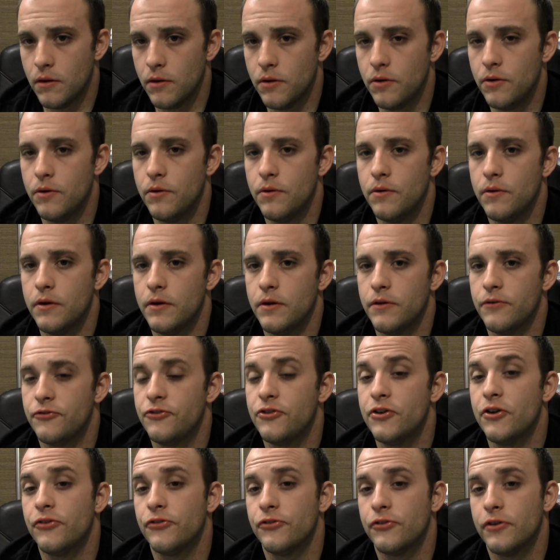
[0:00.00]
who
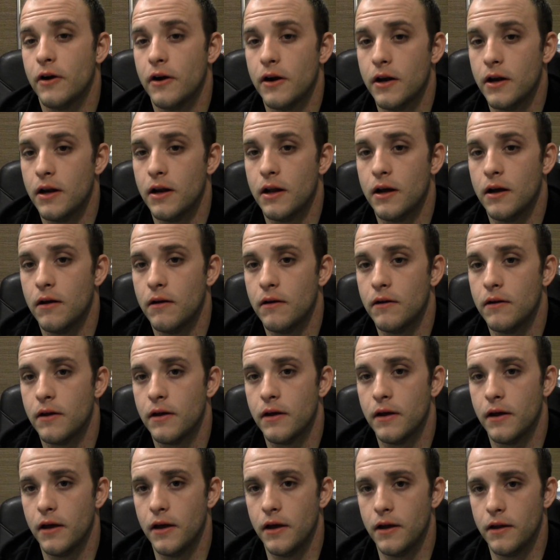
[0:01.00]
is just starting out
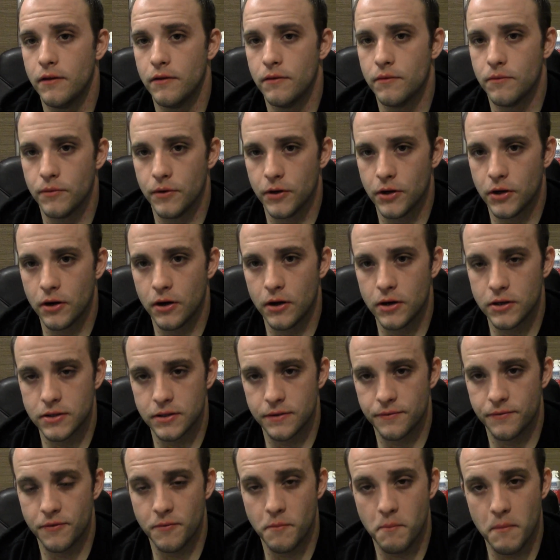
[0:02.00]
in
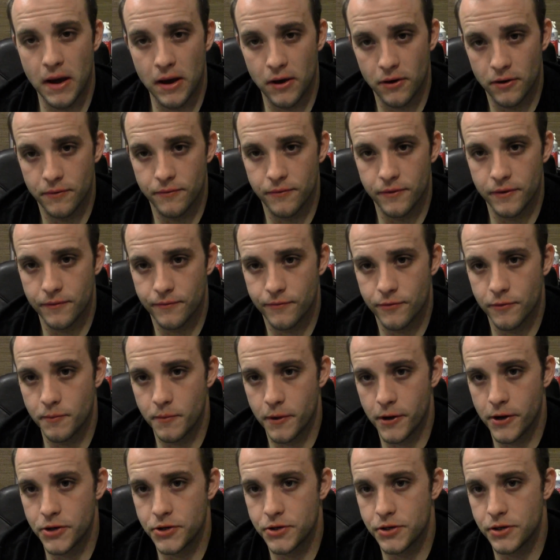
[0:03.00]
regards of the amount of
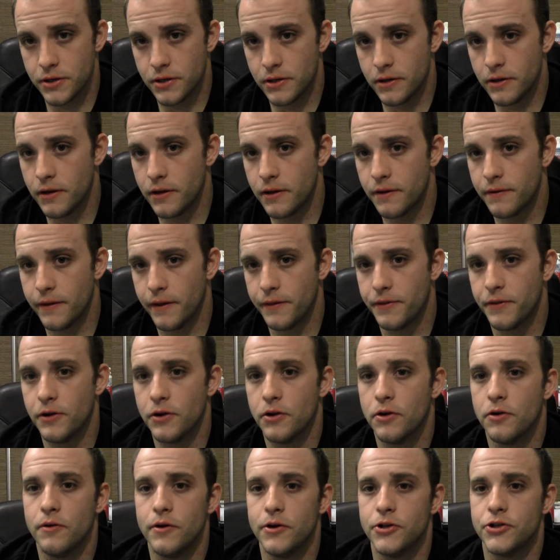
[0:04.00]
information that
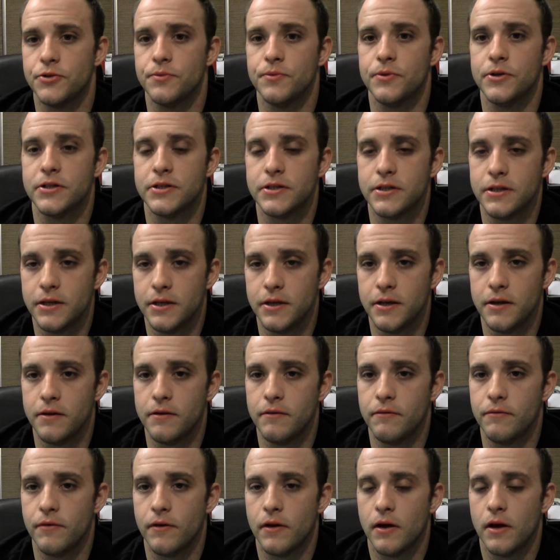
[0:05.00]
they're going to
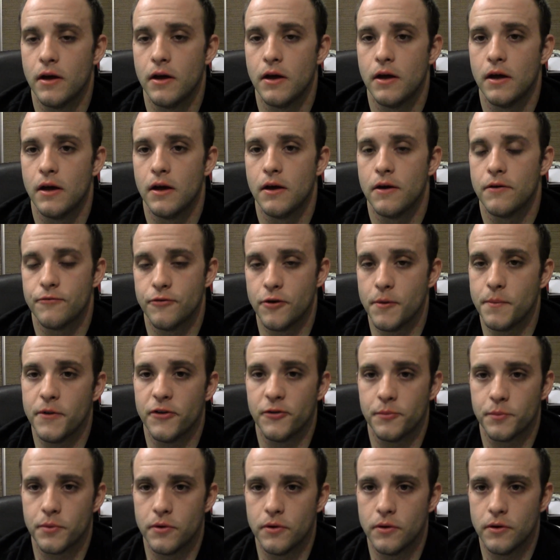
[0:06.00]
receive from
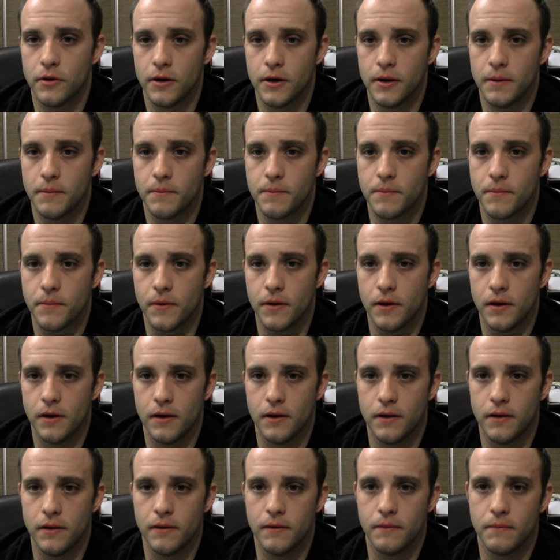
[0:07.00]
this program.
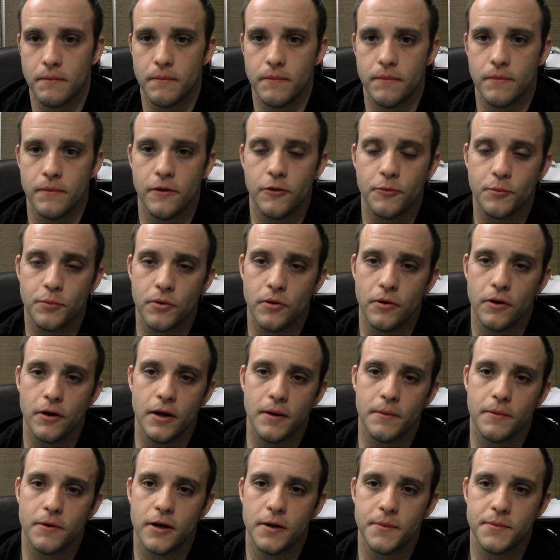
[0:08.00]
This
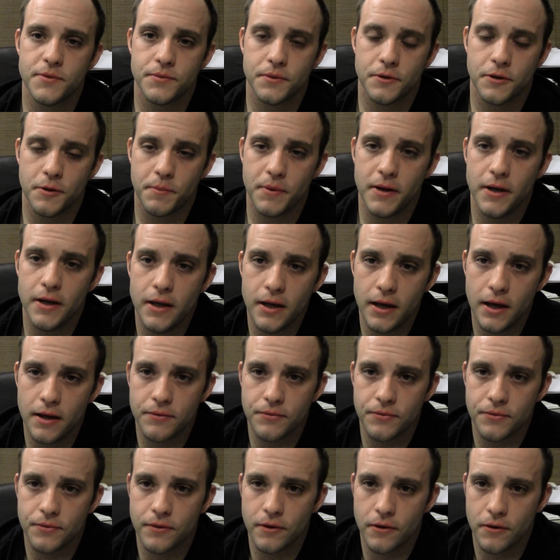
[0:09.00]
program comes with a
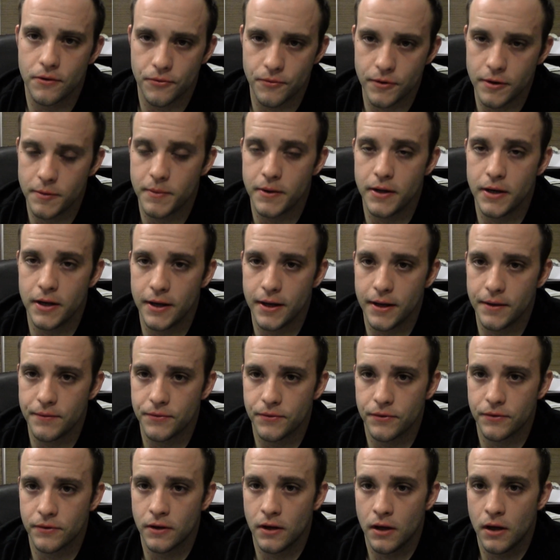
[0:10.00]
PDF, or 3
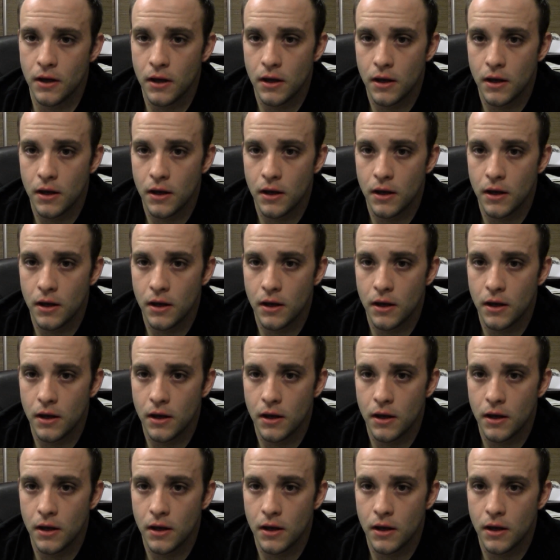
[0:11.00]
PDFs.